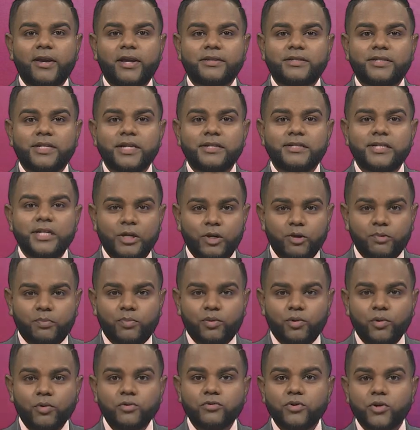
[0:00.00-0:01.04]
where TTO
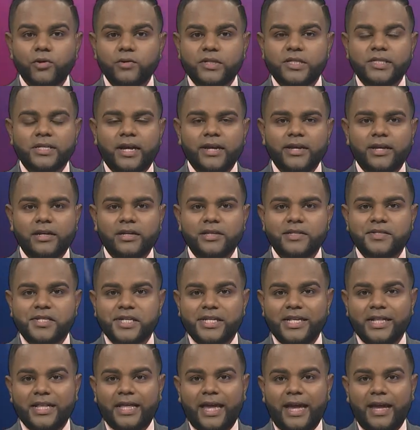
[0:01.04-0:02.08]
Pro Road cyclist
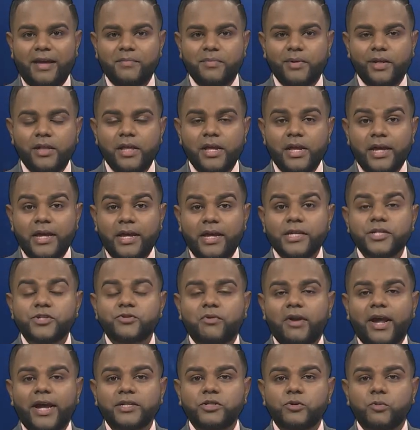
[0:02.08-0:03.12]
Teniel Campbell
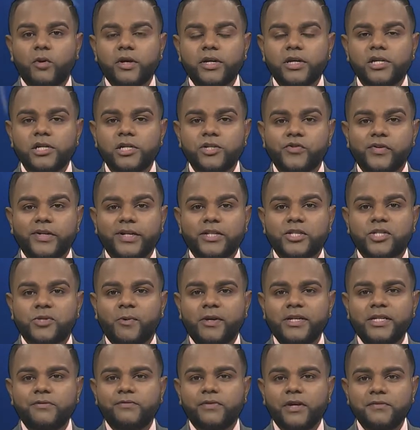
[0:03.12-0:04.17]
is ranked
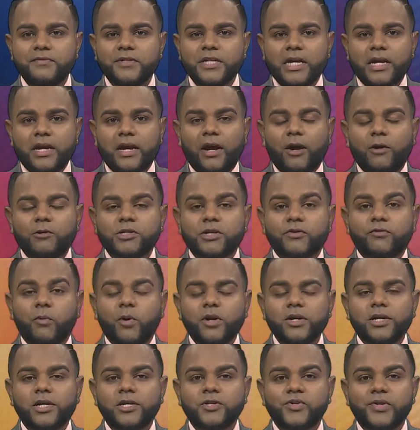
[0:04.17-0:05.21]
125th out of
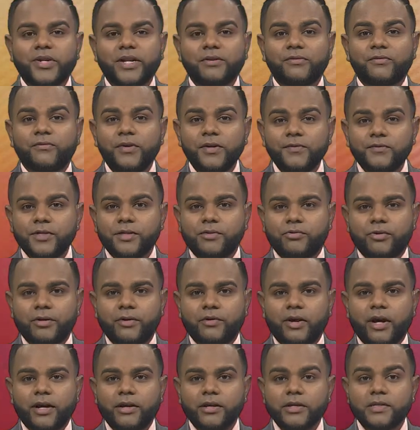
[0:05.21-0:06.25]

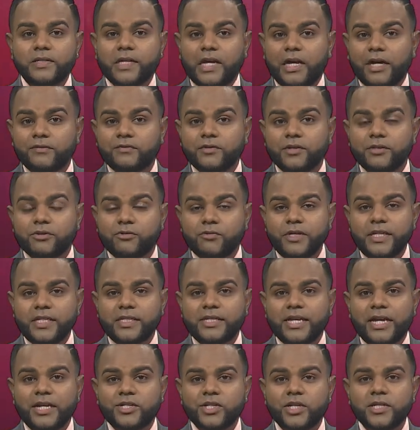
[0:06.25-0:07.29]
153 riders after three
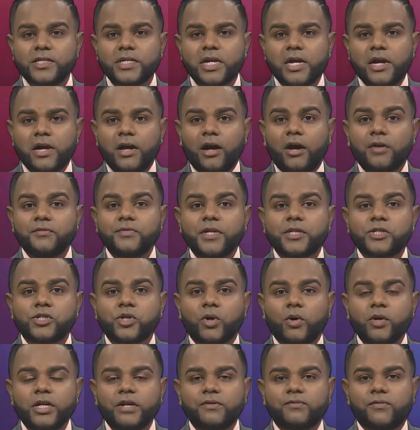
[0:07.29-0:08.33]
stages of the
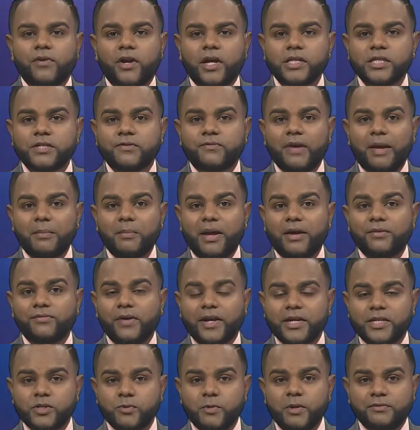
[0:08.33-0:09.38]
Tour de France Femme
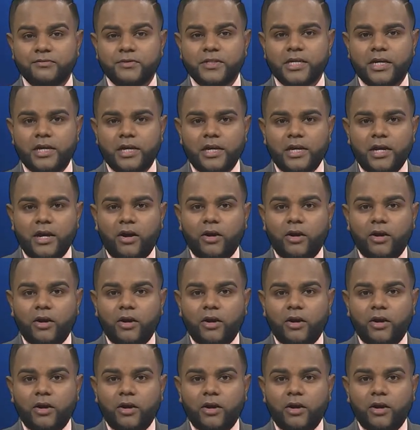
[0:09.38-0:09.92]
avec Zwift.